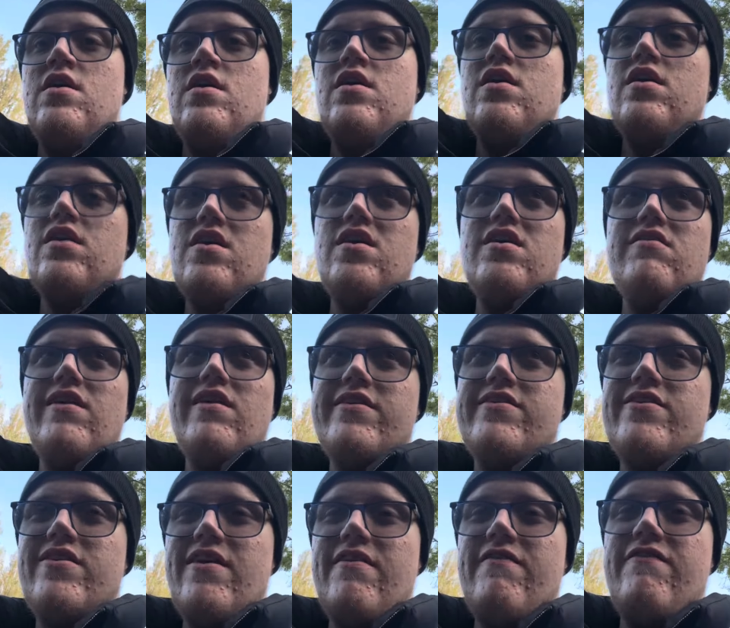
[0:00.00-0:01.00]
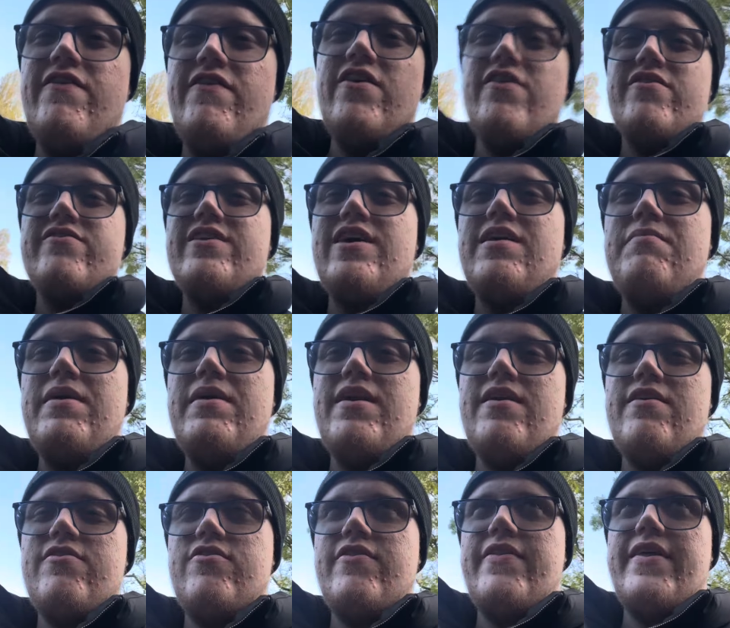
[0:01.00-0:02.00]
Uh, right then folks, now made
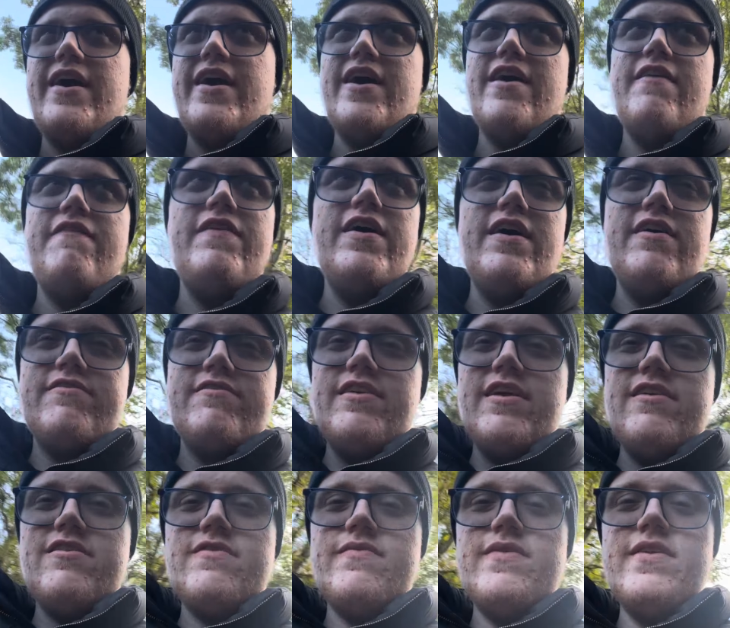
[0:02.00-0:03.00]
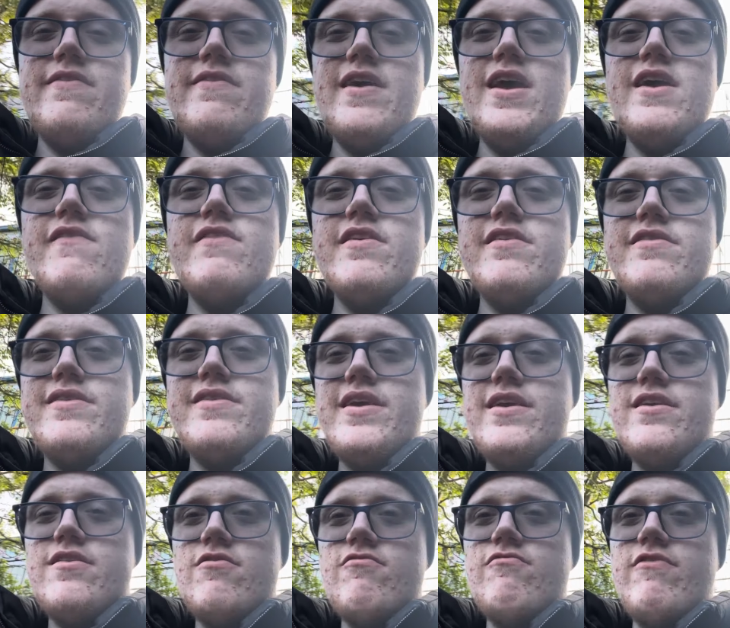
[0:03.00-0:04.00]
it to the uh, first station of the day. This
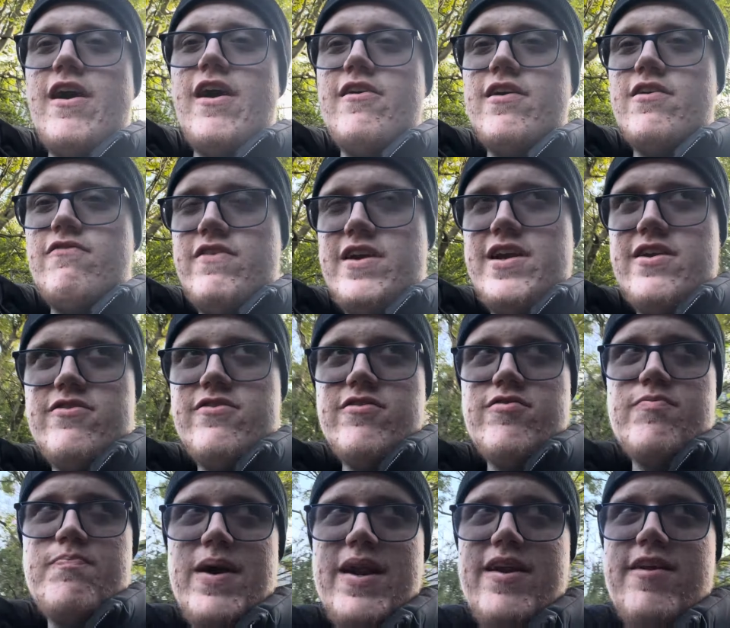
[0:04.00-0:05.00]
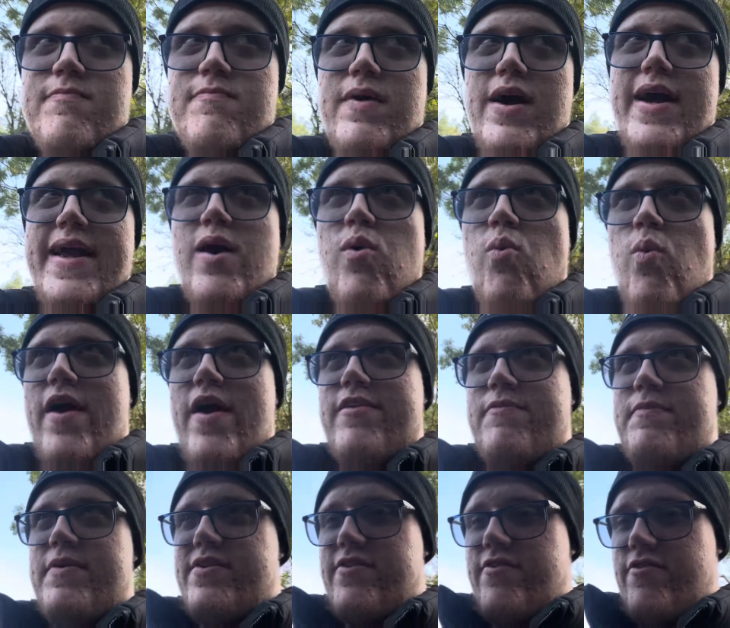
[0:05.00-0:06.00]
is Rowley Regis, managed by
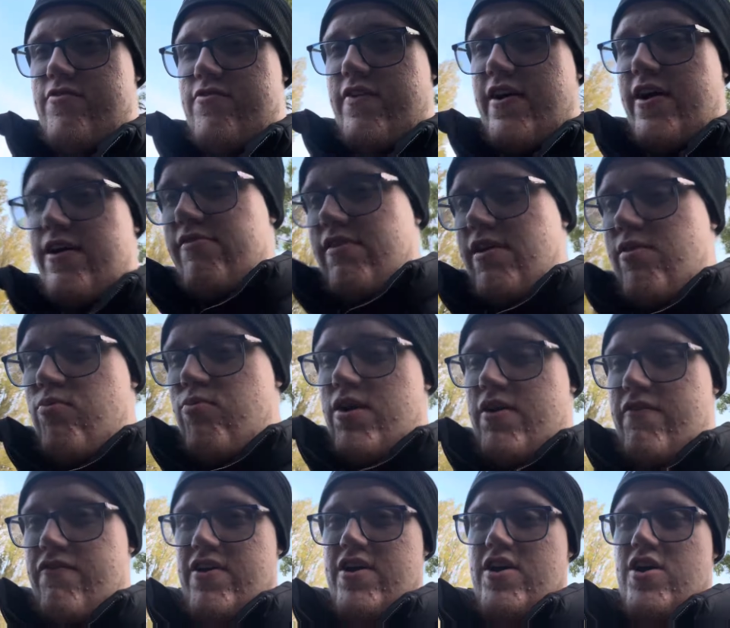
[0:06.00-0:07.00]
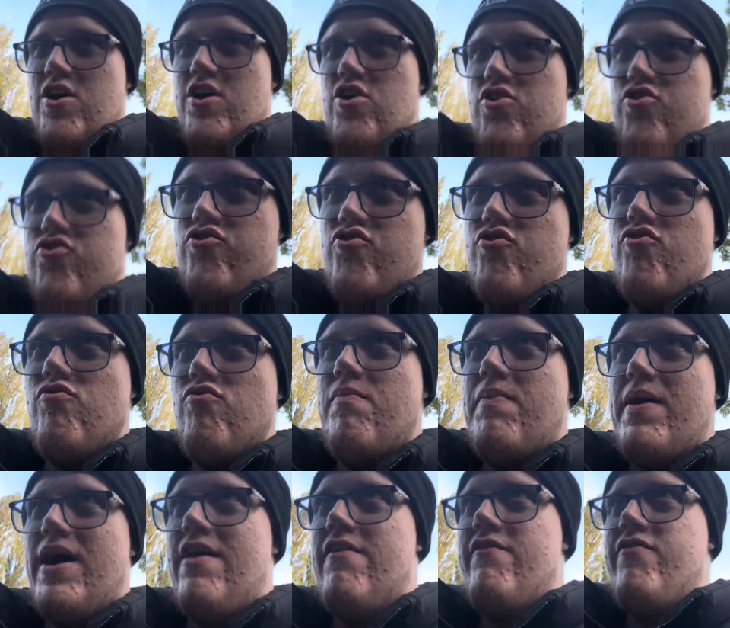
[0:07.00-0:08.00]
West Midlands Railway with two
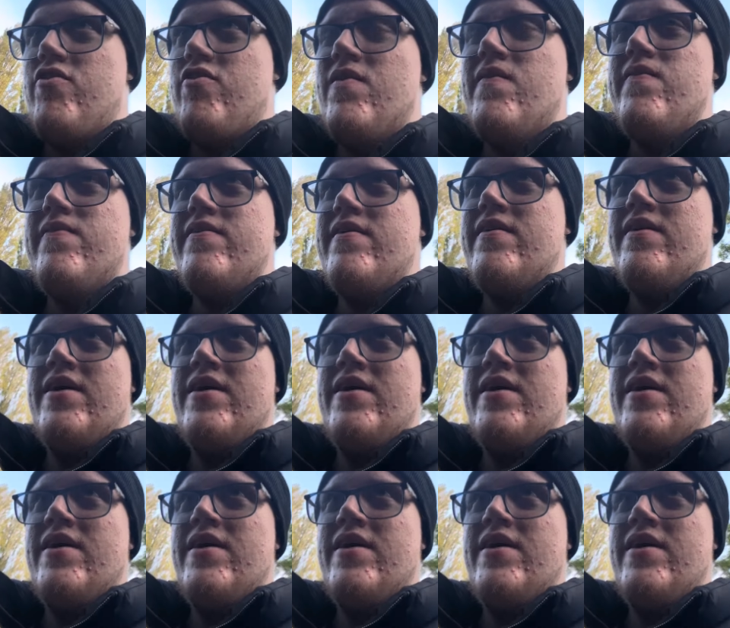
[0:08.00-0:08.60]
platforms